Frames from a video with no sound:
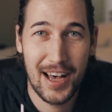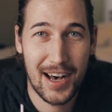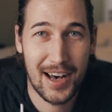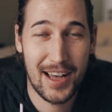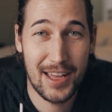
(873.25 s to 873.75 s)

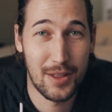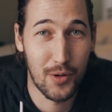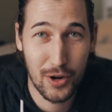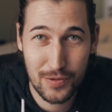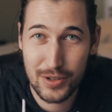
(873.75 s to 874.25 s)
And the
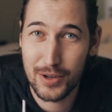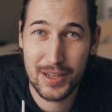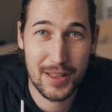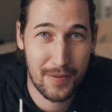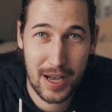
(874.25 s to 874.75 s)
more you do
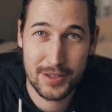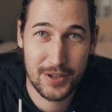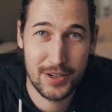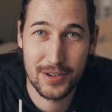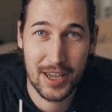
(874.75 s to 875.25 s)
it, the
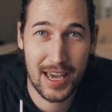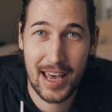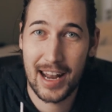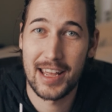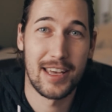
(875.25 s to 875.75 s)
faster you'll get
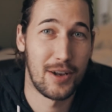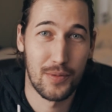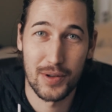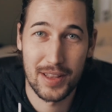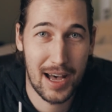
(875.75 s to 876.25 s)
at it, and
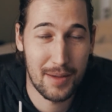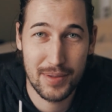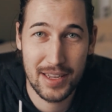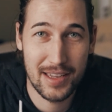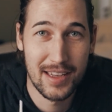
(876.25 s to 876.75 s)
it will not
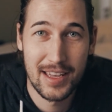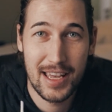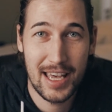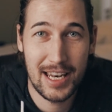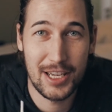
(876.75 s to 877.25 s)
be
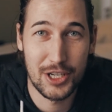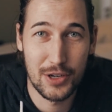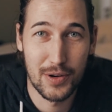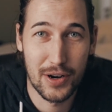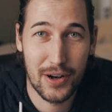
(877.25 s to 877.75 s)
an
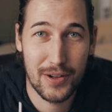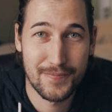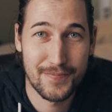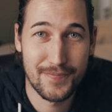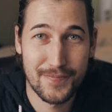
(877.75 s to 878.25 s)
issue at all.
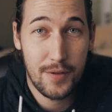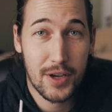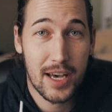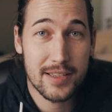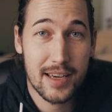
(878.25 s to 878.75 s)
If
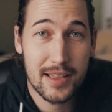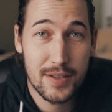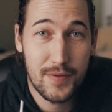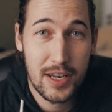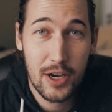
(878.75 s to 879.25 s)
you guys like
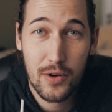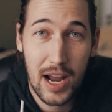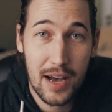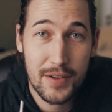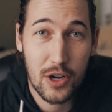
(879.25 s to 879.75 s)
this video or
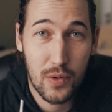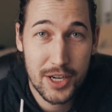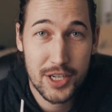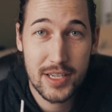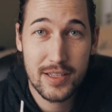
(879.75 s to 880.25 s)
have any
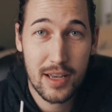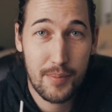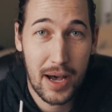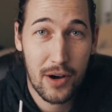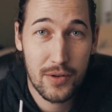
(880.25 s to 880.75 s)
questions
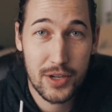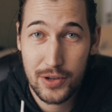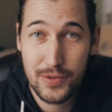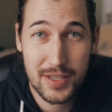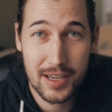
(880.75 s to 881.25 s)
about
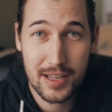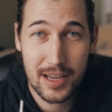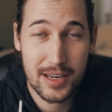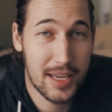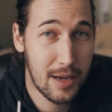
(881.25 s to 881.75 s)
using a
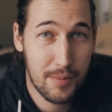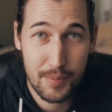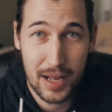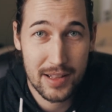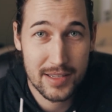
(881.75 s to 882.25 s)
GlideCam or
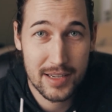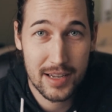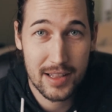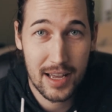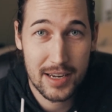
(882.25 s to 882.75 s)

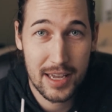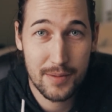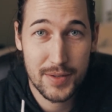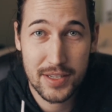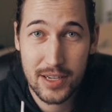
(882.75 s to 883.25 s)
balancing a
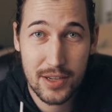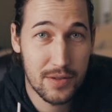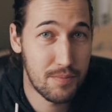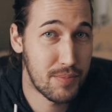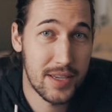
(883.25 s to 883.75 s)
GlideCam
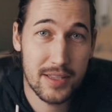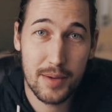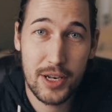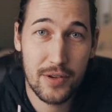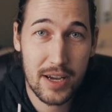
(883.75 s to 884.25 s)
still, please
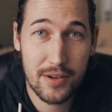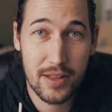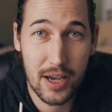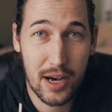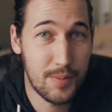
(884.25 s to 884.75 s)
let me know down
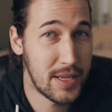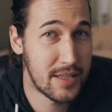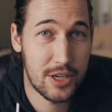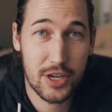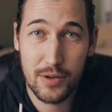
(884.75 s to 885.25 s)
in the
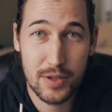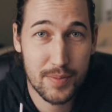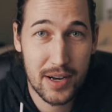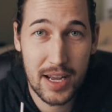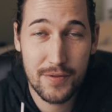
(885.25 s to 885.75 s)
comments. I try to
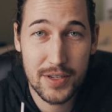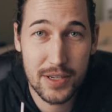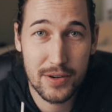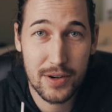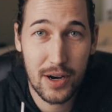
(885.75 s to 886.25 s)
respond to every
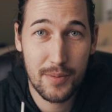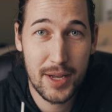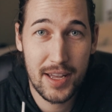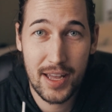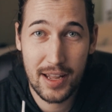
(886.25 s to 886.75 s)
single
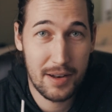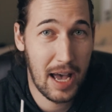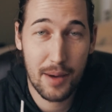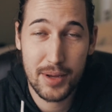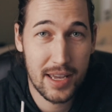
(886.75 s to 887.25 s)
comment and
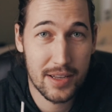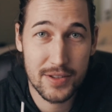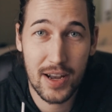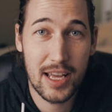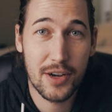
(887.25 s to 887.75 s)
happy to
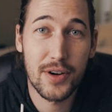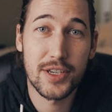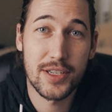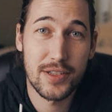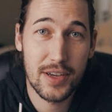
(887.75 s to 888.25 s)
answer any
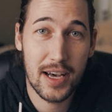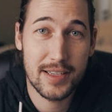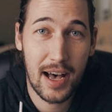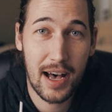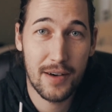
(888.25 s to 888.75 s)
questions you
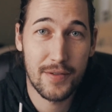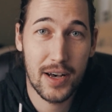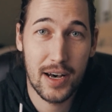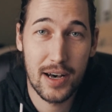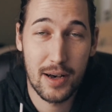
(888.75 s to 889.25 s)
guys have
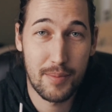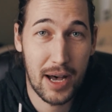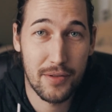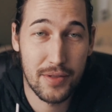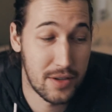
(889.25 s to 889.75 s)

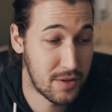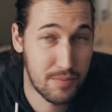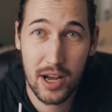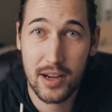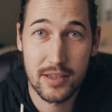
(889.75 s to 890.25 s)
about this
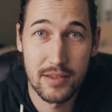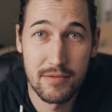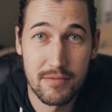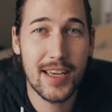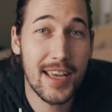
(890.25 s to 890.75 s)
product.
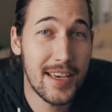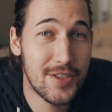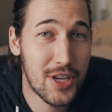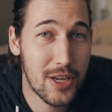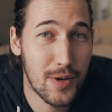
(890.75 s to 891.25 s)
Today
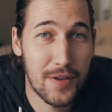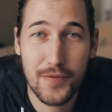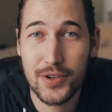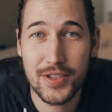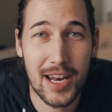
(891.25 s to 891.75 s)
is January
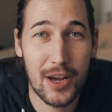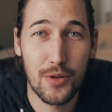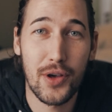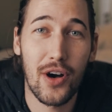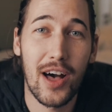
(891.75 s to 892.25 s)
1st, and I
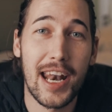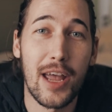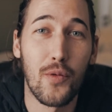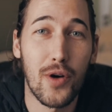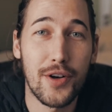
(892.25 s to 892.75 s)
hope you all had a
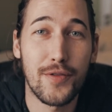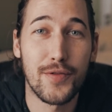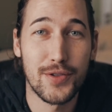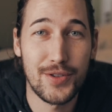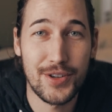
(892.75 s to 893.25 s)

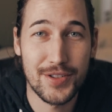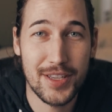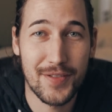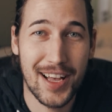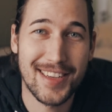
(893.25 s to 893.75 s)
wonderful New Year's
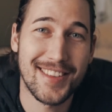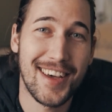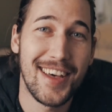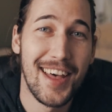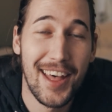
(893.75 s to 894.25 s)
Eve last
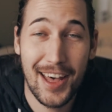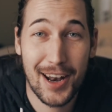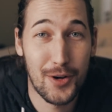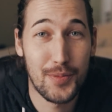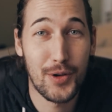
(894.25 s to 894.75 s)
night, and
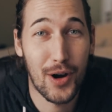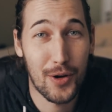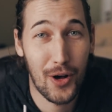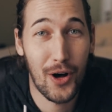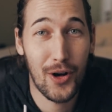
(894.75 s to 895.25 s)
I hope you
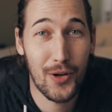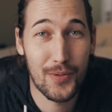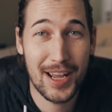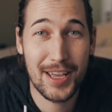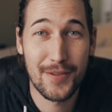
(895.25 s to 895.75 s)
are all
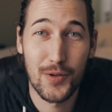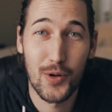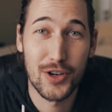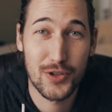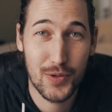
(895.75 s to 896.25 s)
ready
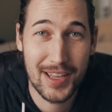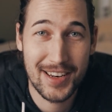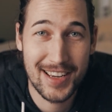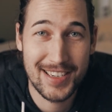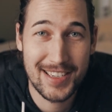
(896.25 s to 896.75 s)
for
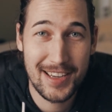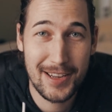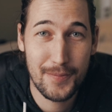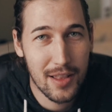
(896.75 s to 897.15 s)
2019.